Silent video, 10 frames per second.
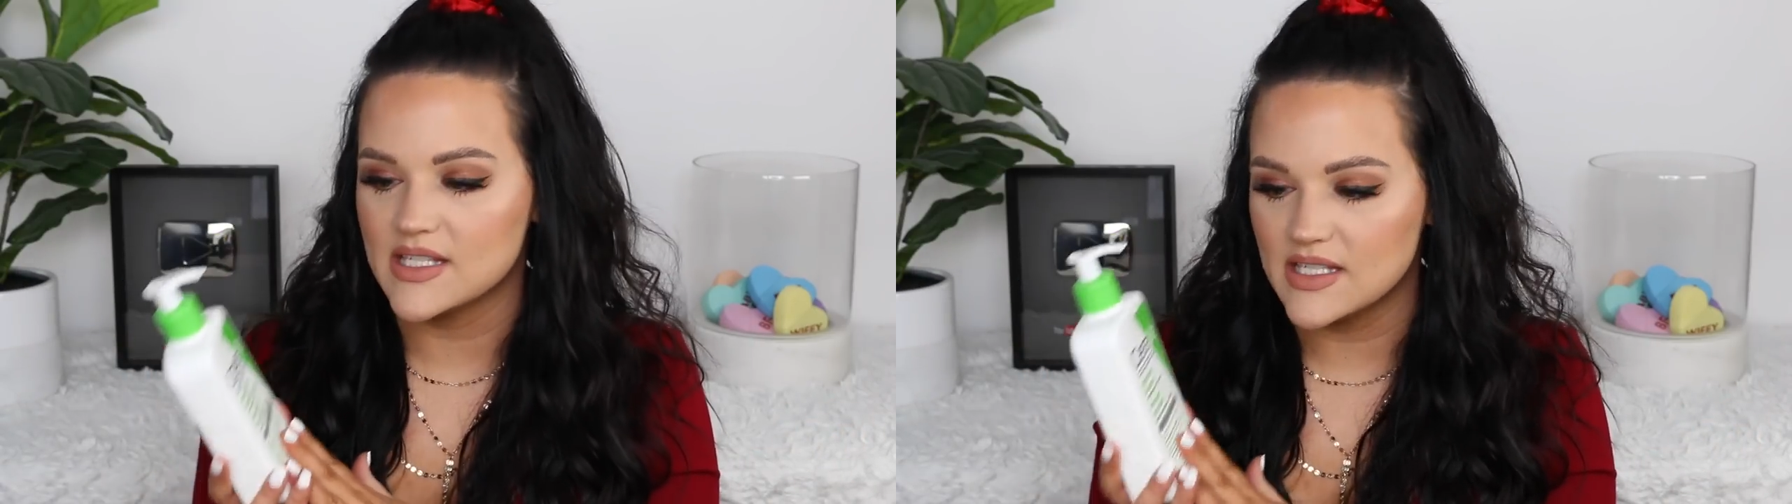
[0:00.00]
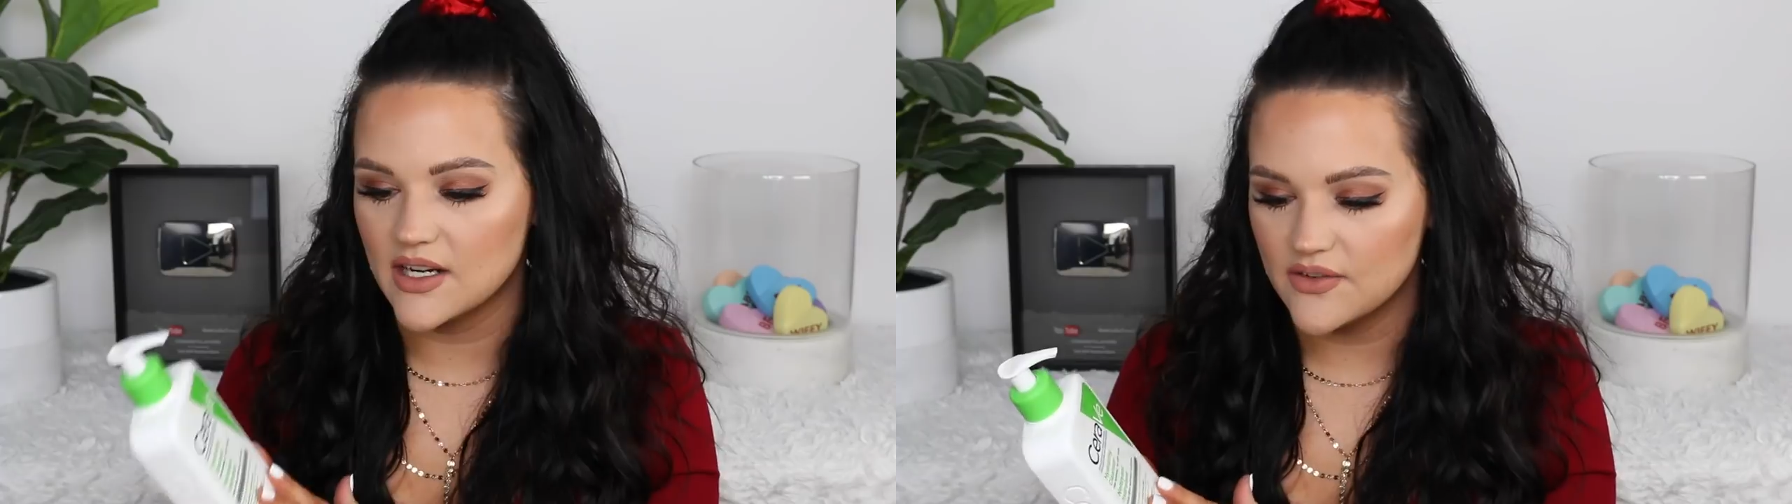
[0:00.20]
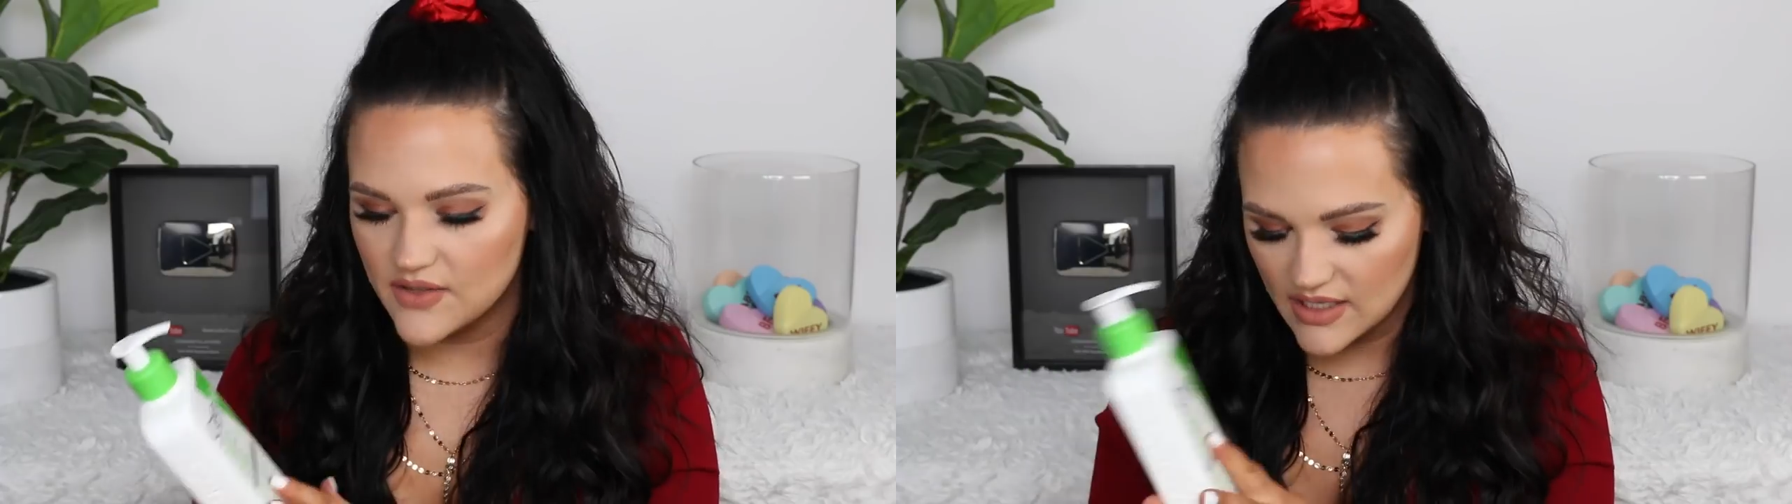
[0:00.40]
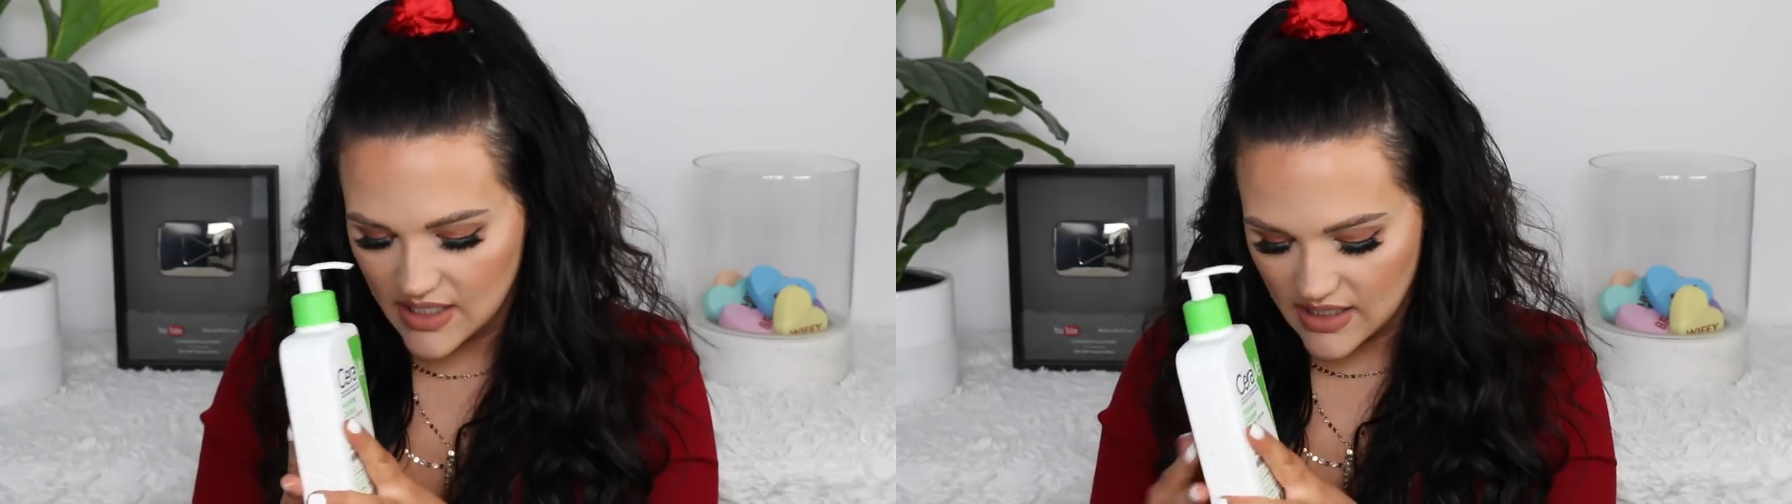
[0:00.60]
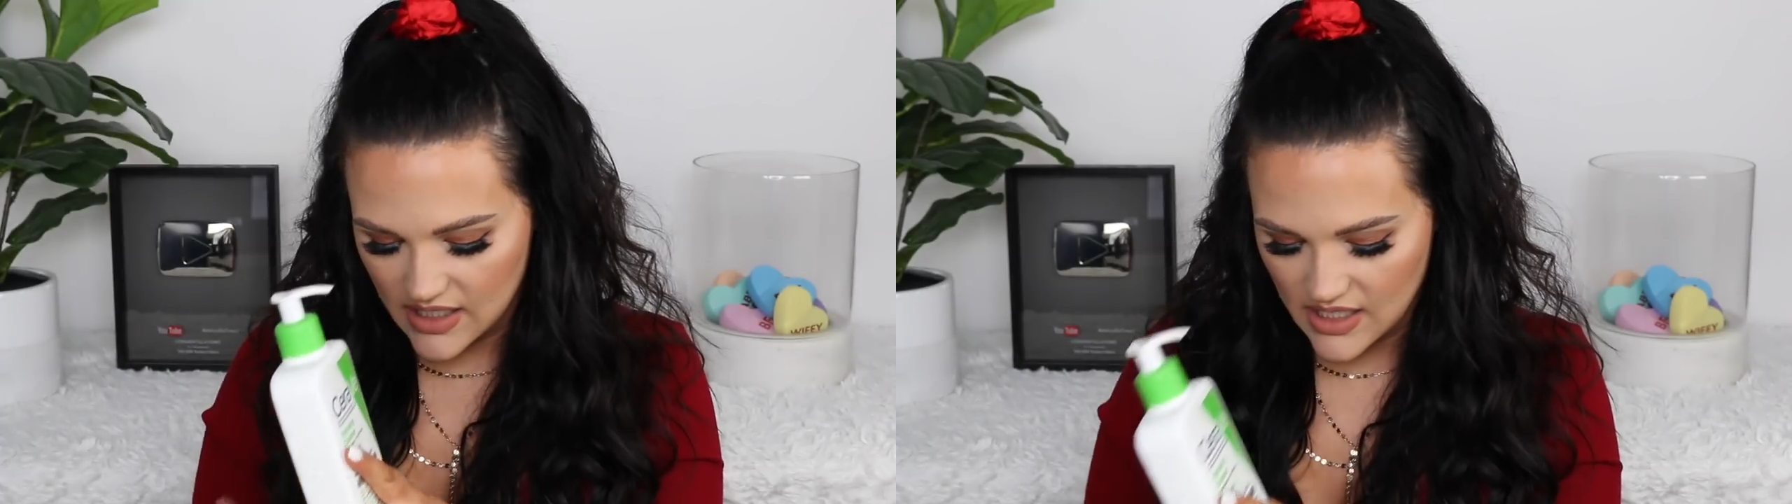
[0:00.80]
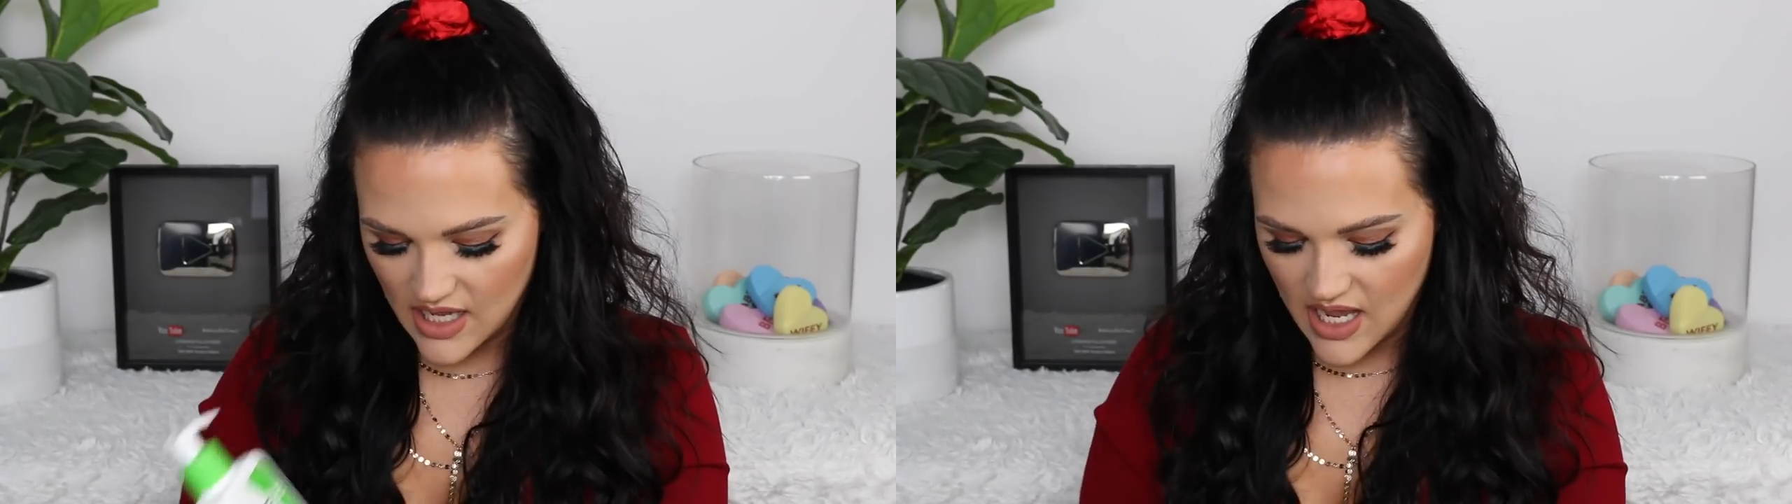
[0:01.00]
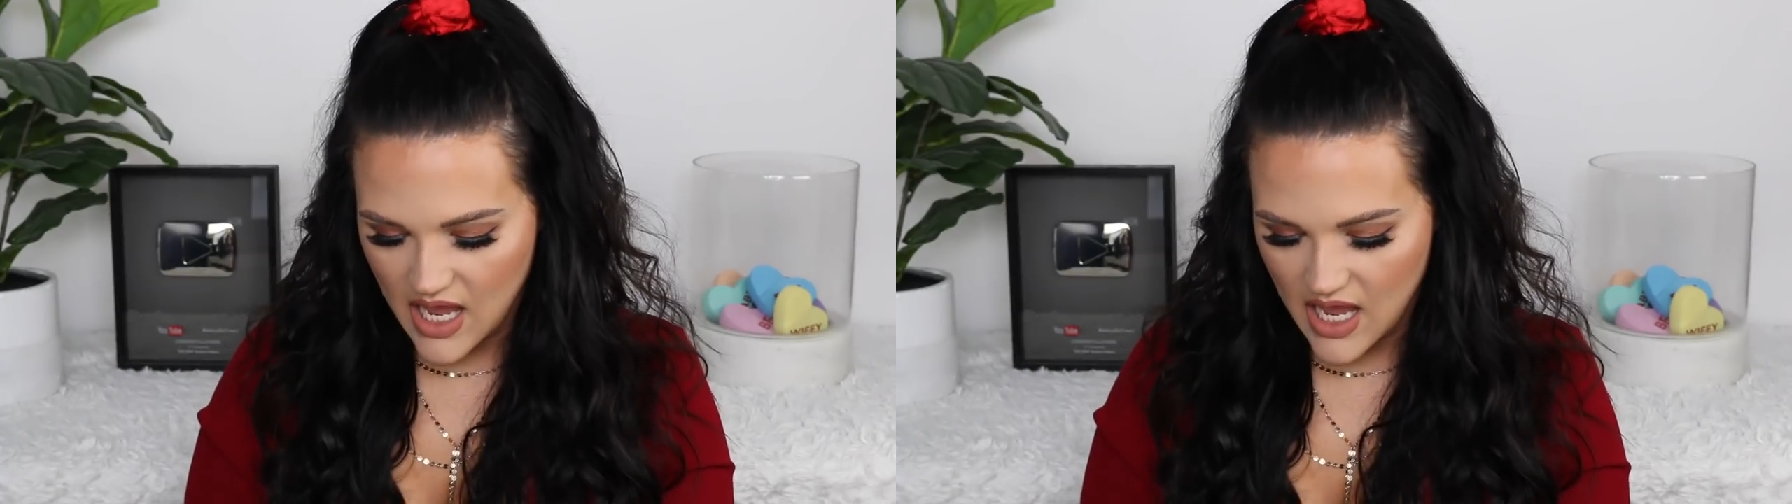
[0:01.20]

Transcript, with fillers: CeraVe lately